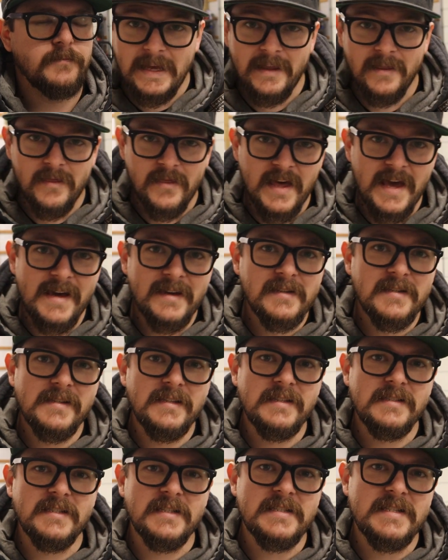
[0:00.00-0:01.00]
And
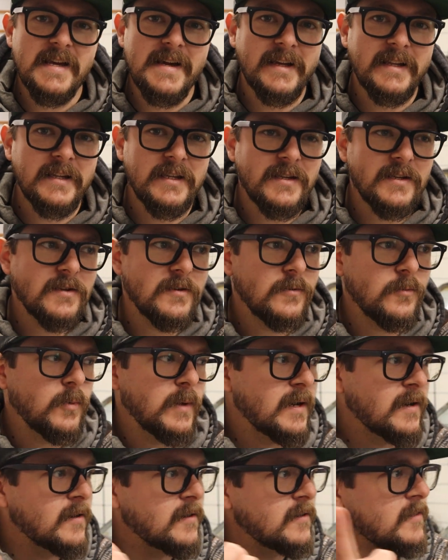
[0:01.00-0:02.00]
that is exactly
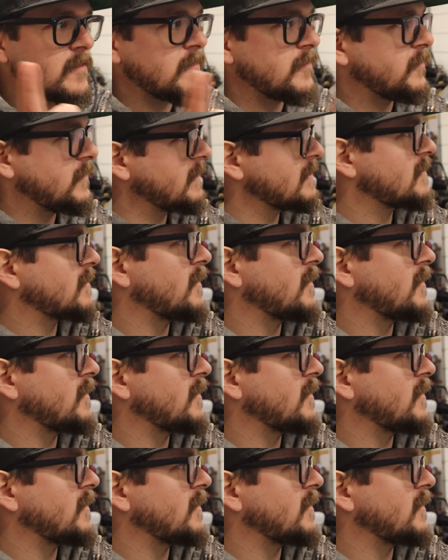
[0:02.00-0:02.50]
where this